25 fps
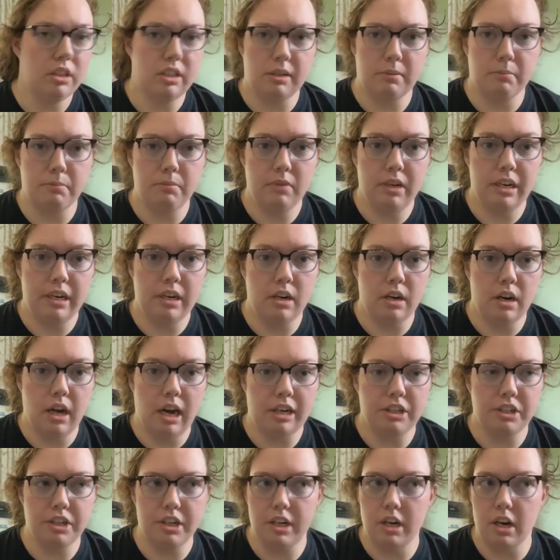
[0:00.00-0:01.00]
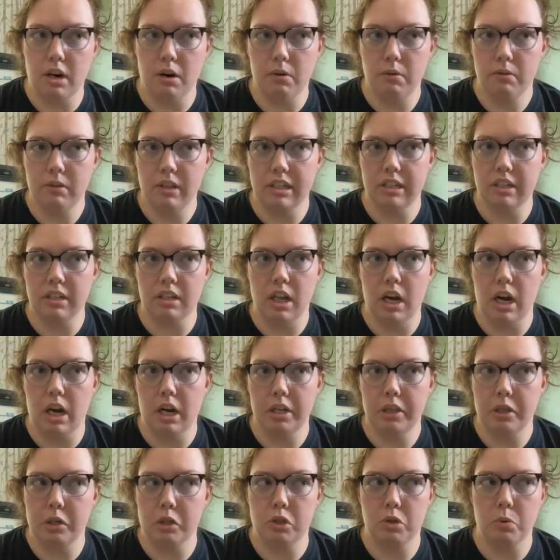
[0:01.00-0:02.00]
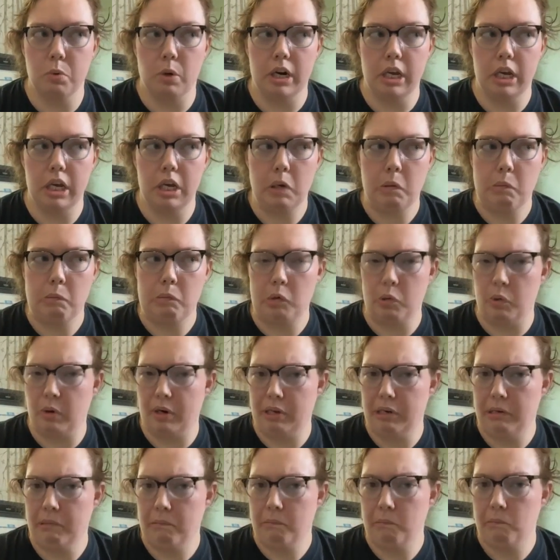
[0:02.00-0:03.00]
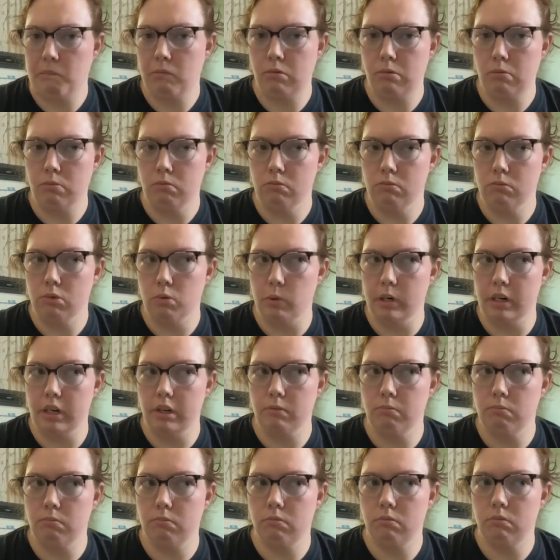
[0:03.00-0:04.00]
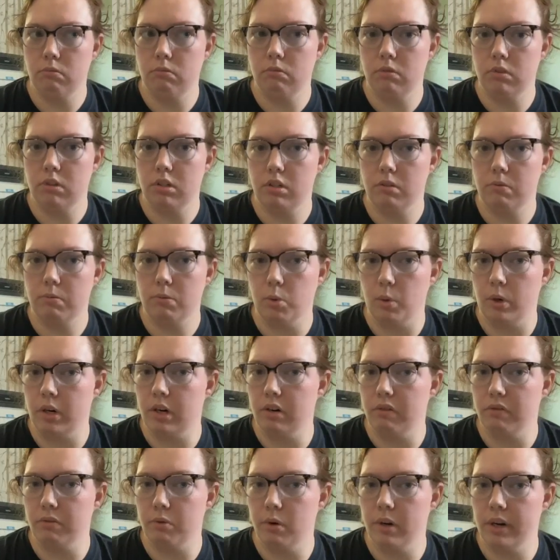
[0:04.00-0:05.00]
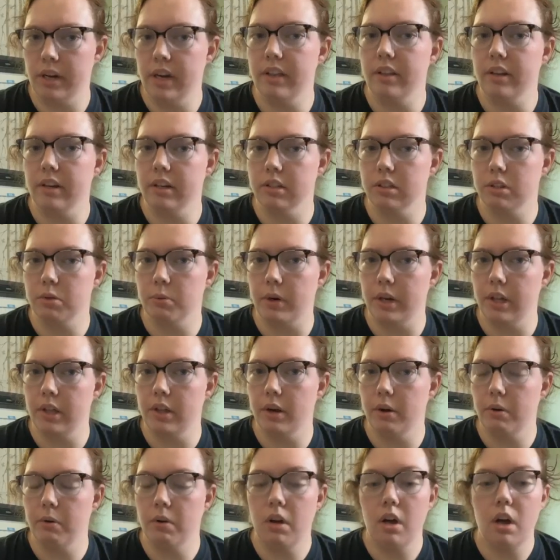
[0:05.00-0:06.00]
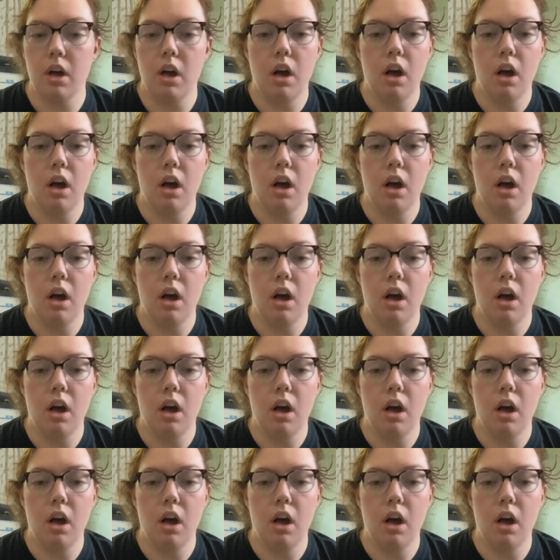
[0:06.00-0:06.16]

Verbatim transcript: At least I'm like, actually, no, that's a lie. There's 20, 20, 20, it's 20 or 40. I think it's 20 though.